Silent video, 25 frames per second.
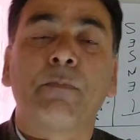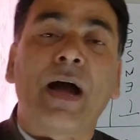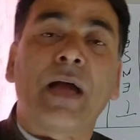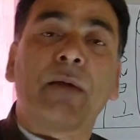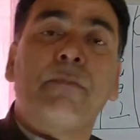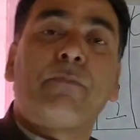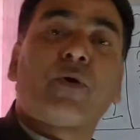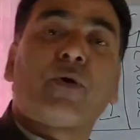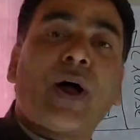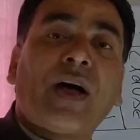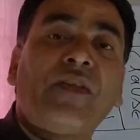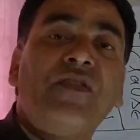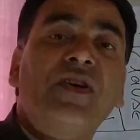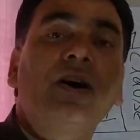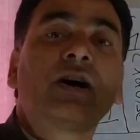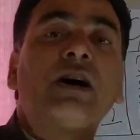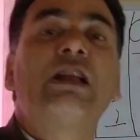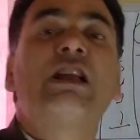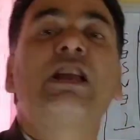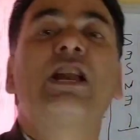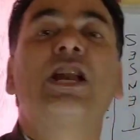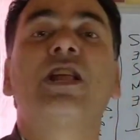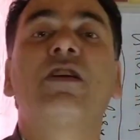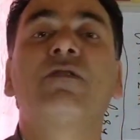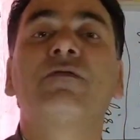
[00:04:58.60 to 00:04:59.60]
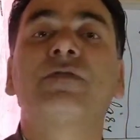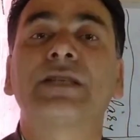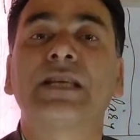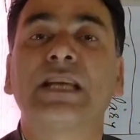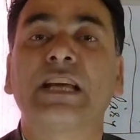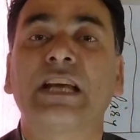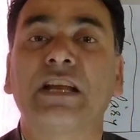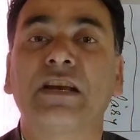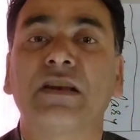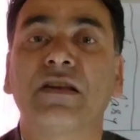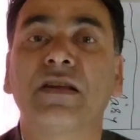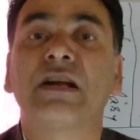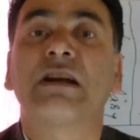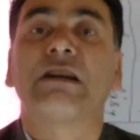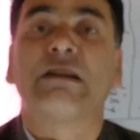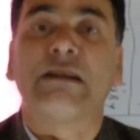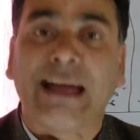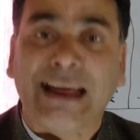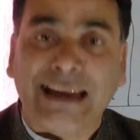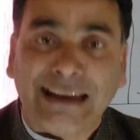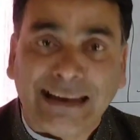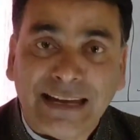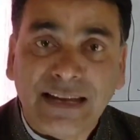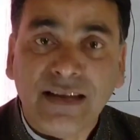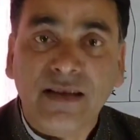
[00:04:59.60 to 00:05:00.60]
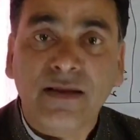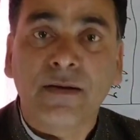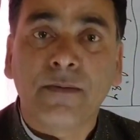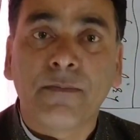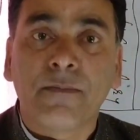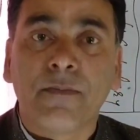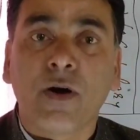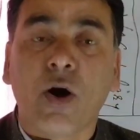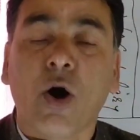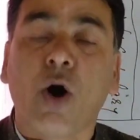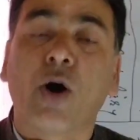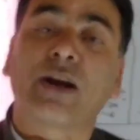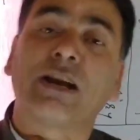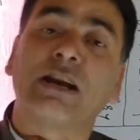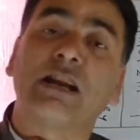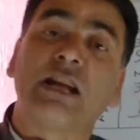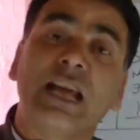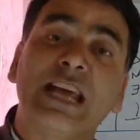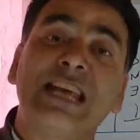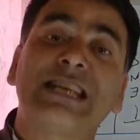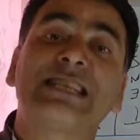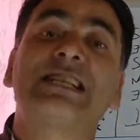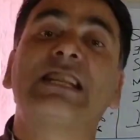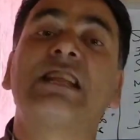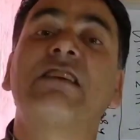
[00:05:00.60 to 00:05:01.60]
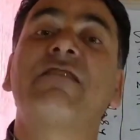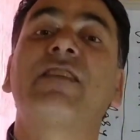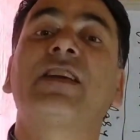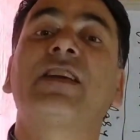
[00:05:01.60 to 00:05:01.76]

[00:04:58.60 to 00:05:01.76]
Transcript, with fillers: My brother lives in Delhi or is